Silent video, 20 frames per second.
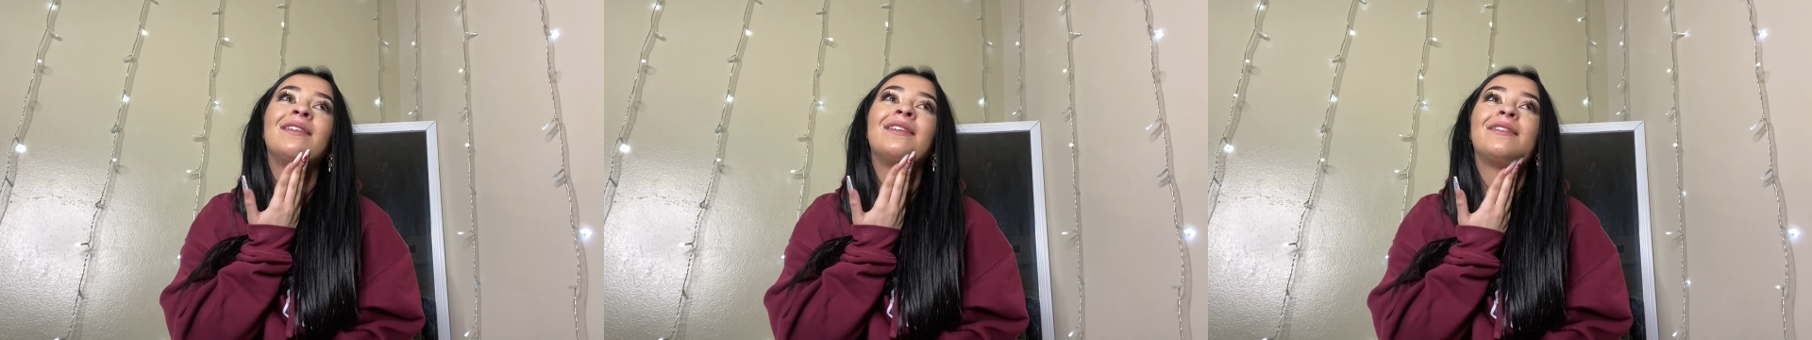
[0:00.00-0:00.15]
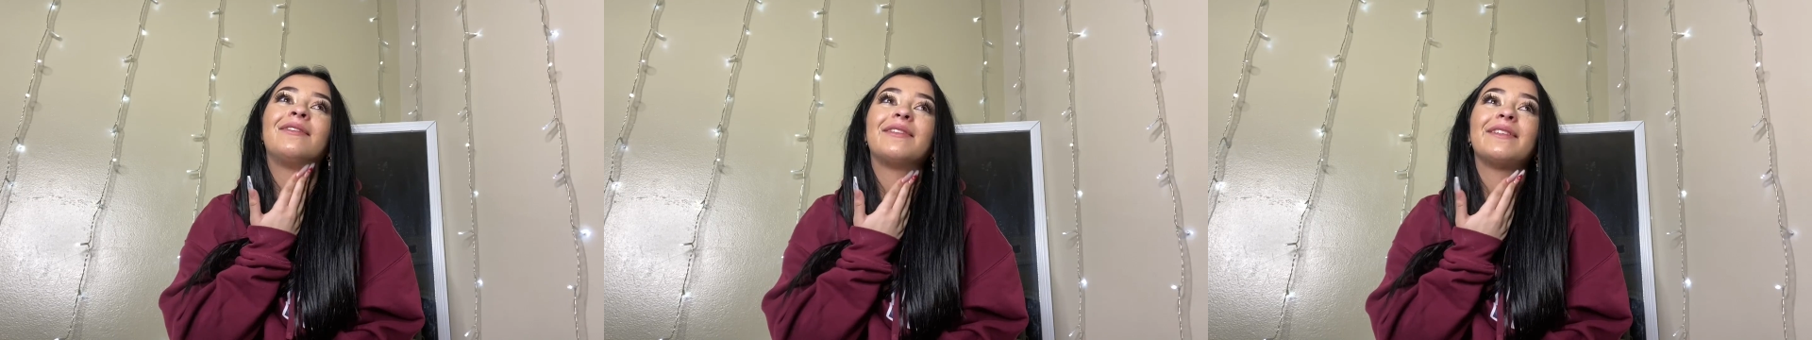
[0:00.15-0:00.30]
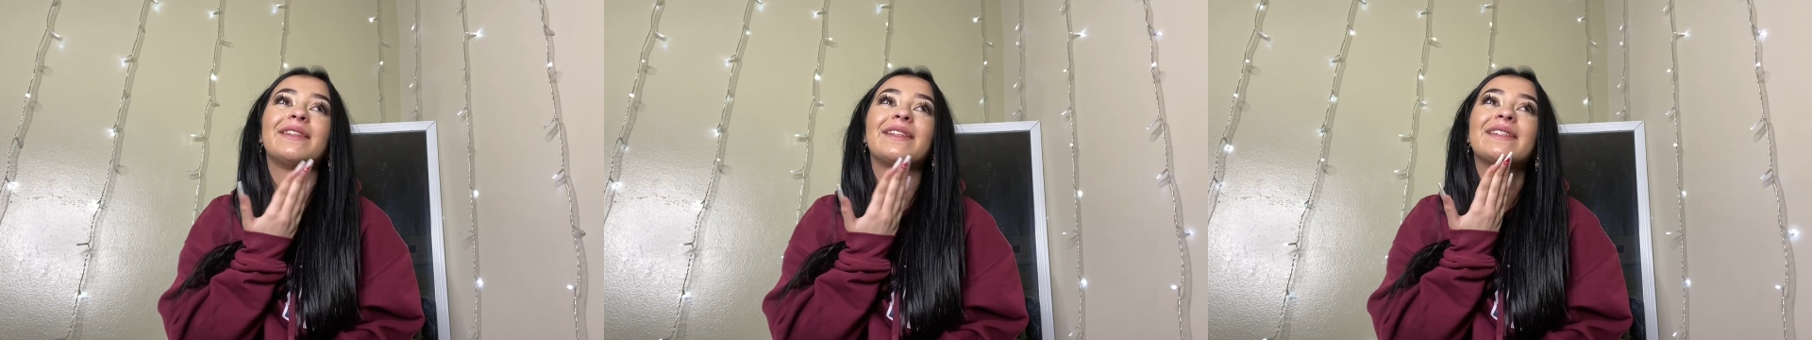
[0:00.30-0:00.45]

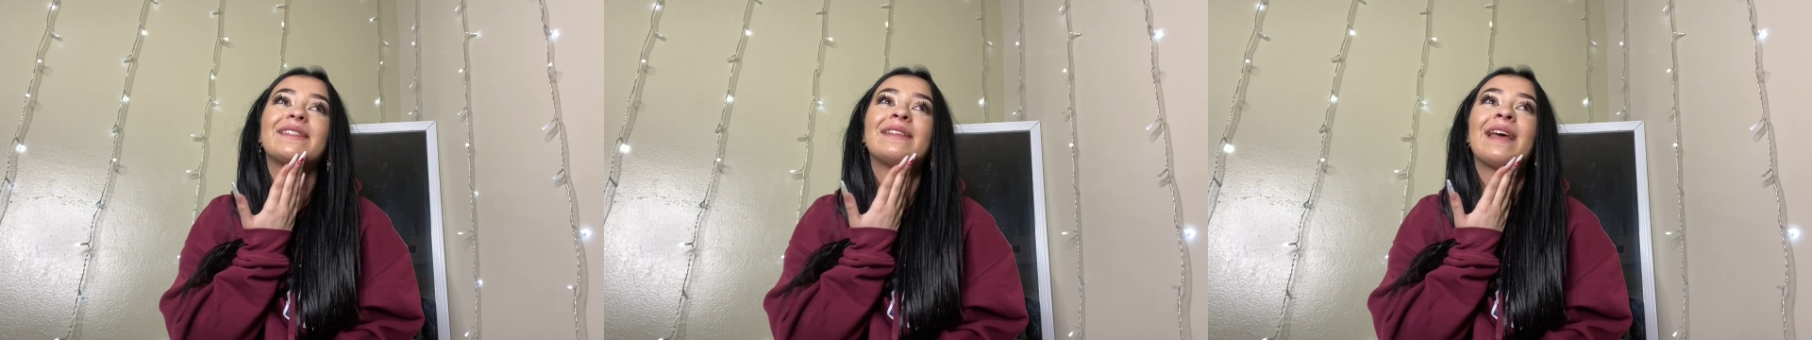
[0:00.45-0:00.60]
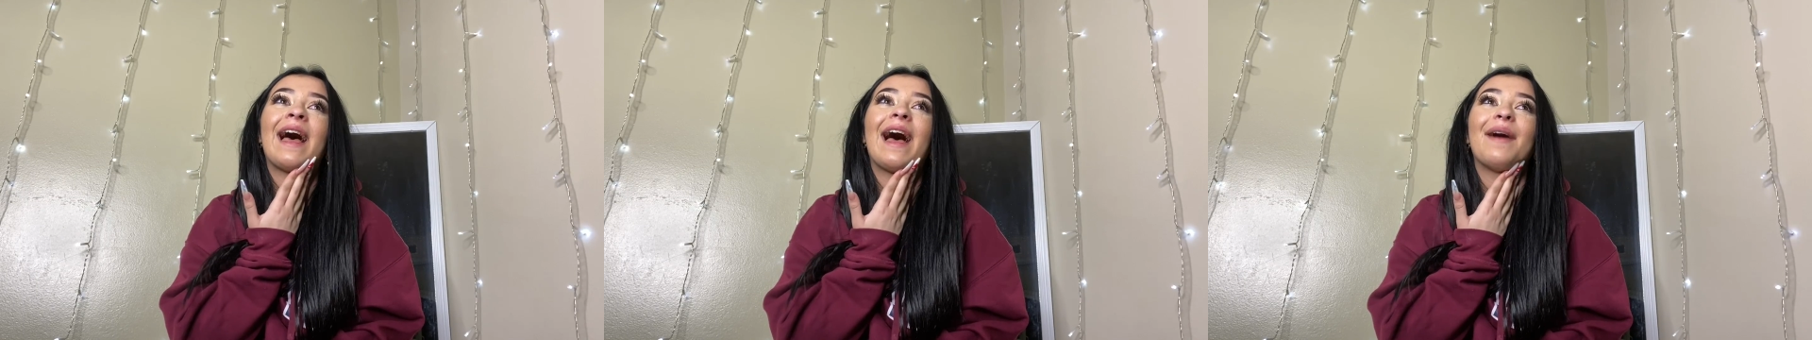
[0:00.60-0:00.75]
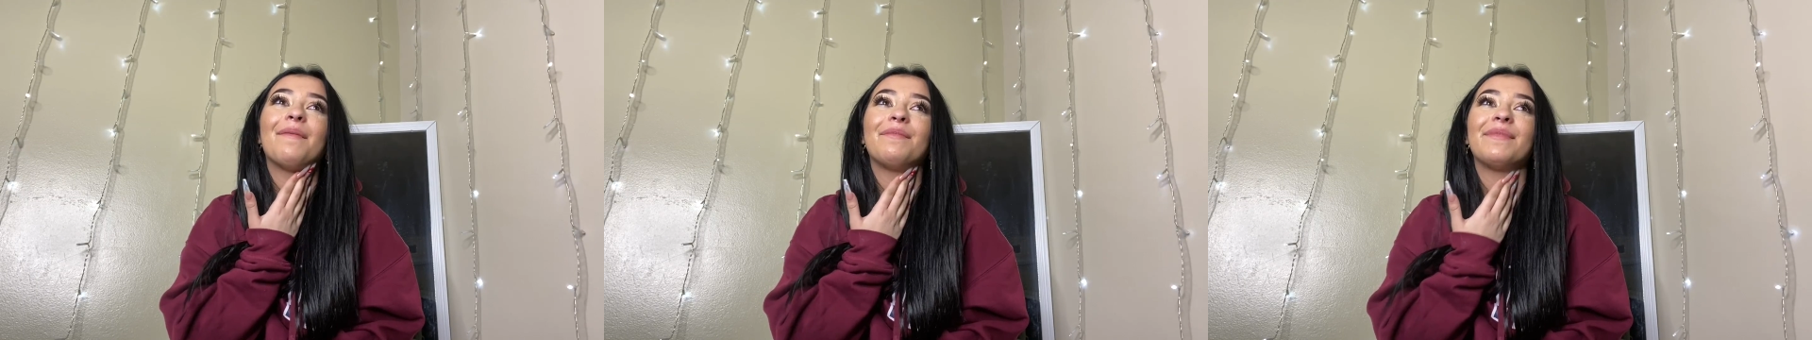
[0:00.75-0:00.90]
when this
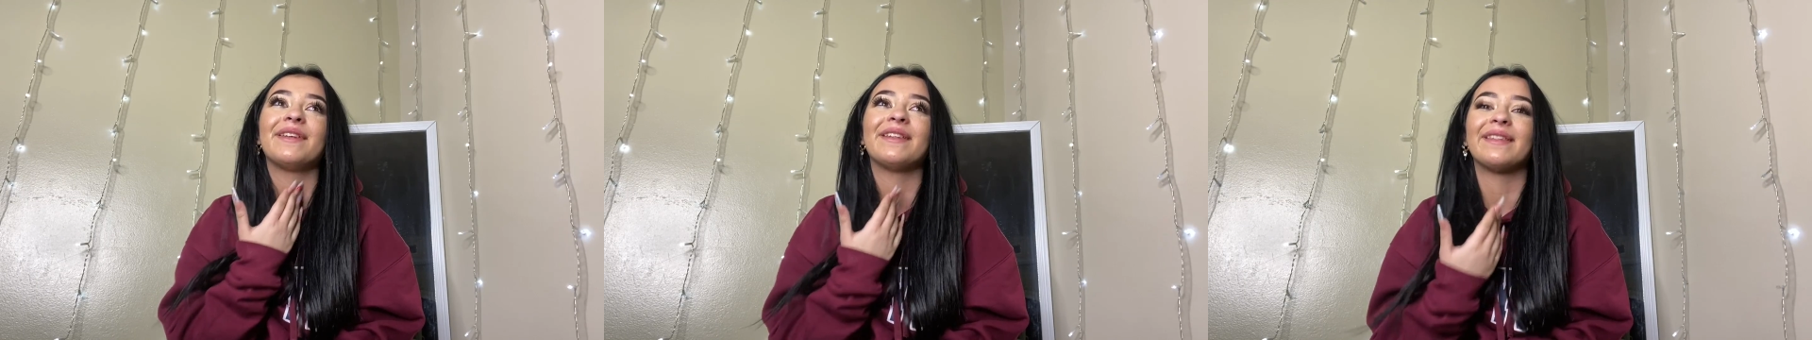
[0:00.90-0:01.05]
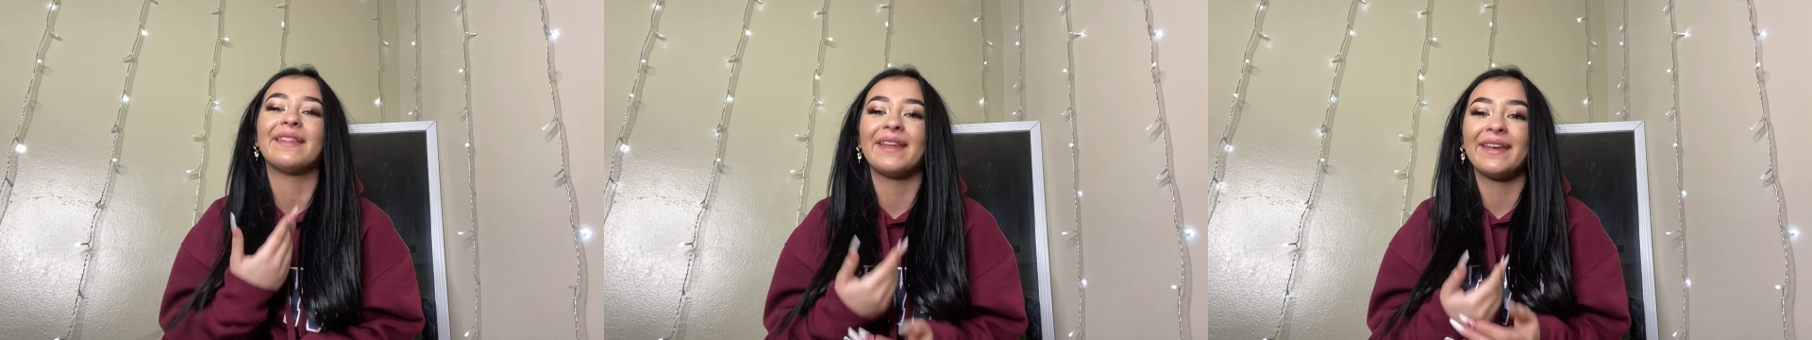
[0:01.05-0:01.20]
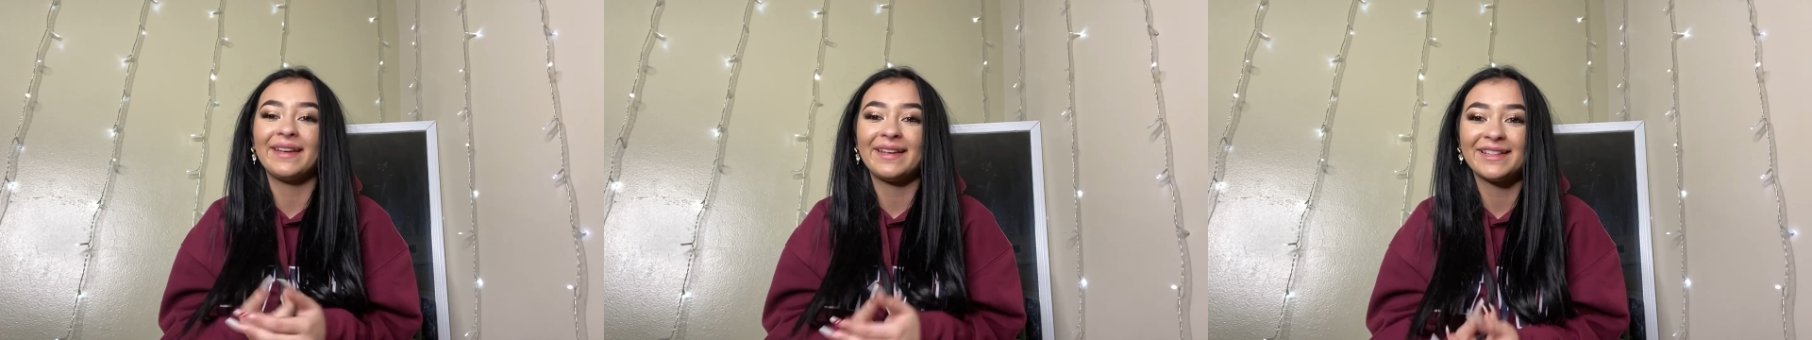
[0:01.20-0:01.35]
happened, like,